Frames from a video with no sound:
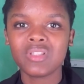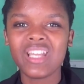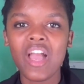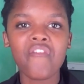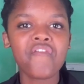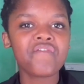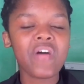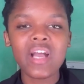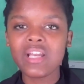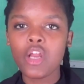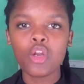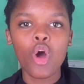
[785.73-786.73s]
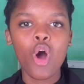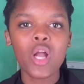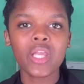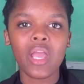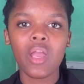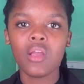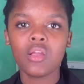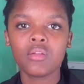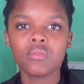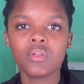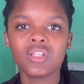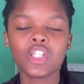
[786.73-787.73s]
Niyafana nonke.
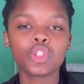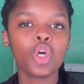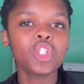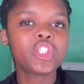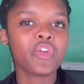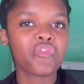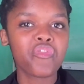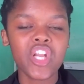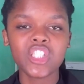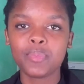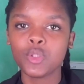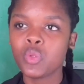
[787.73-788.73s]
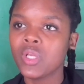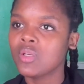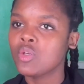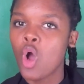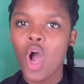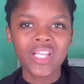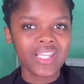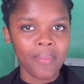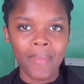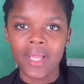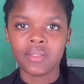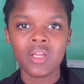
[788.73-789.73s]
There's no difference between
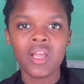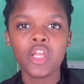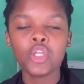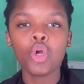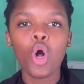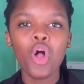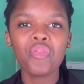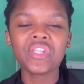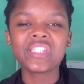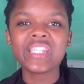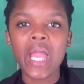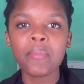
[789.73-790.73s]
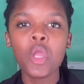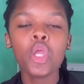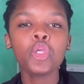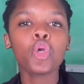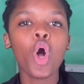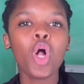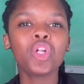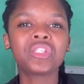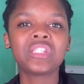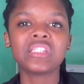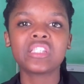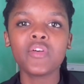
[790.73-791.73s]
nonke, man. You're all the same. You all
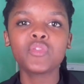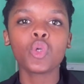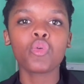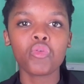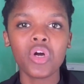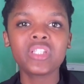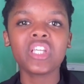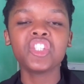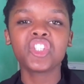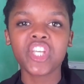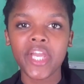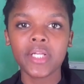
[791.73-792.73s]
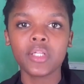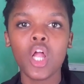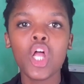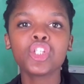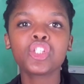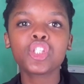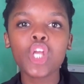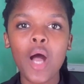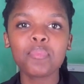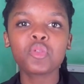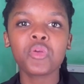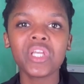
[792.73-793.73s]
deserve to rot in jail.
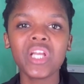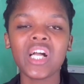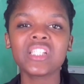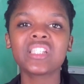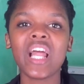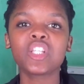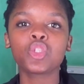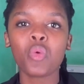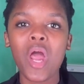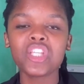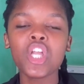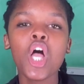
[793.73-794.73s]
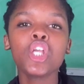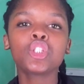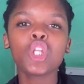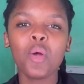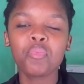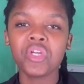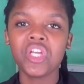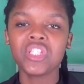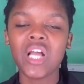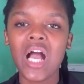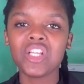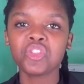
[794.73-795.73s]
Stop treating us like trash. Stop
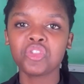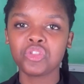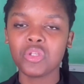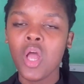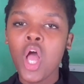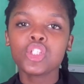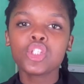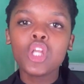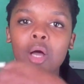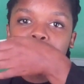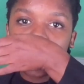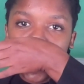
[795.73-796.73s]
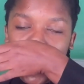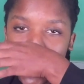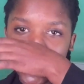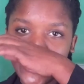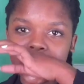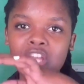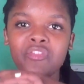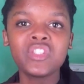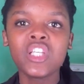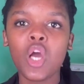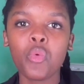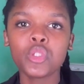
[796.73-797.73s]
treating us as if,
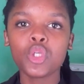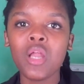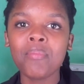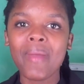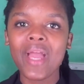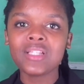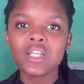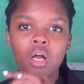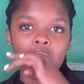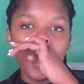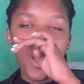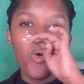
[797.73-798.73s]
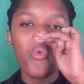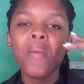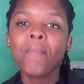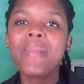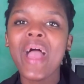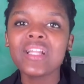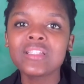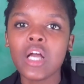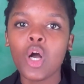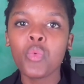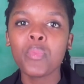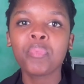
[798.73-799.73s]
Tina, we don't matter. We
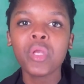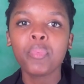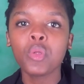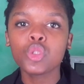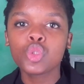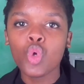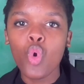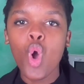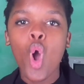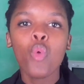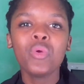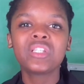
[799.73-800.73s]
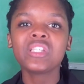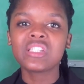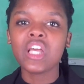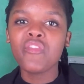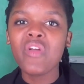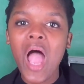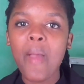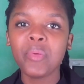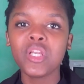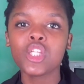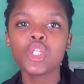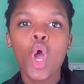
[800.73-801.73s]
matter. We people too. We deserve
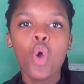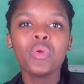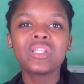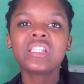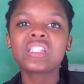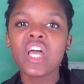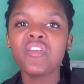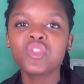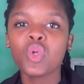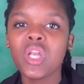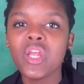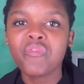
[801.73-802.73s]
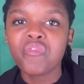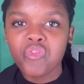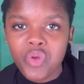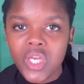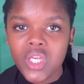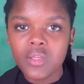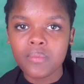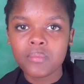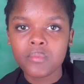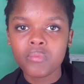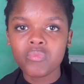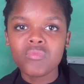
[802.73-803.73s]
happiness. We deserve to live free.
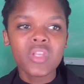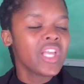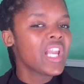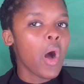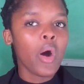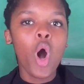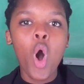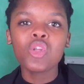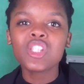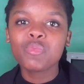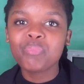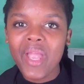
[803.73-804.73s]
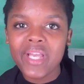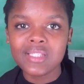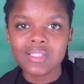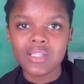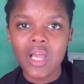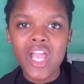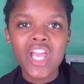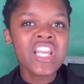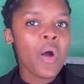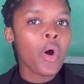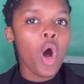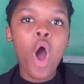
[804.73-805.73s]
In our own space. In
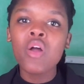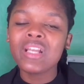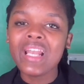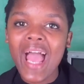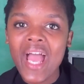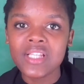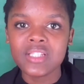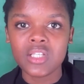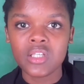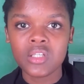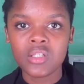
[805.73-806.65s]
our own land.